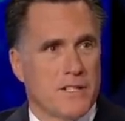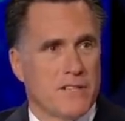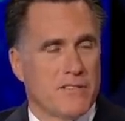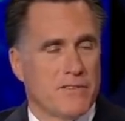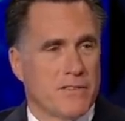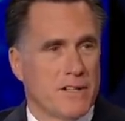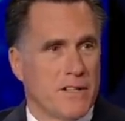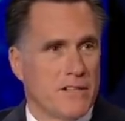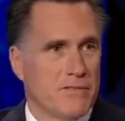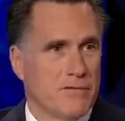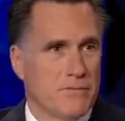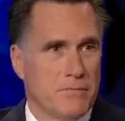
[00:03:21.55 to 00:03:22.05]

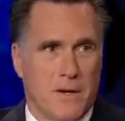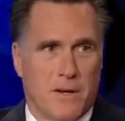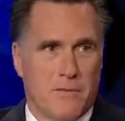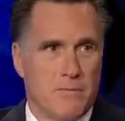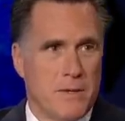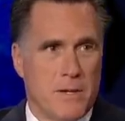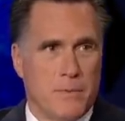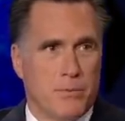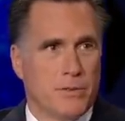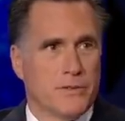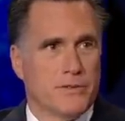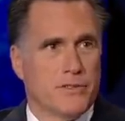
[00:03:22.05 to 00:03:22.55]
of
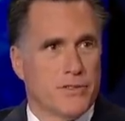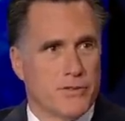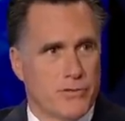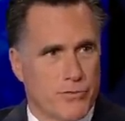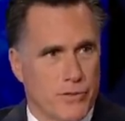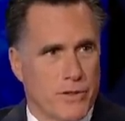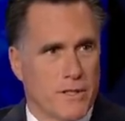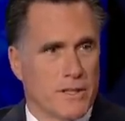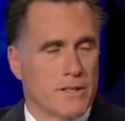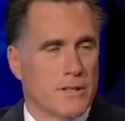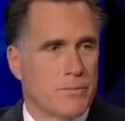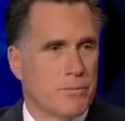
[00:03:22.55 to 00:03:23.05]
people to
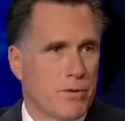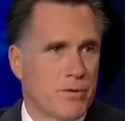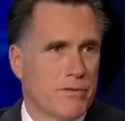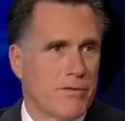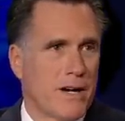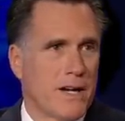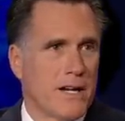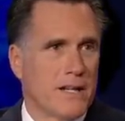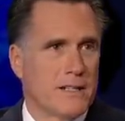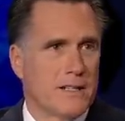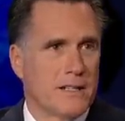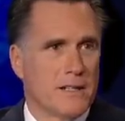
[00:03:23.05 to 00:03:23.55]
drill and
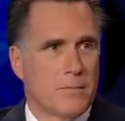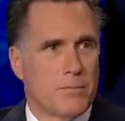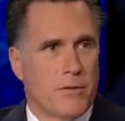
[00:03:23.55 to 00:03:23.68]
provide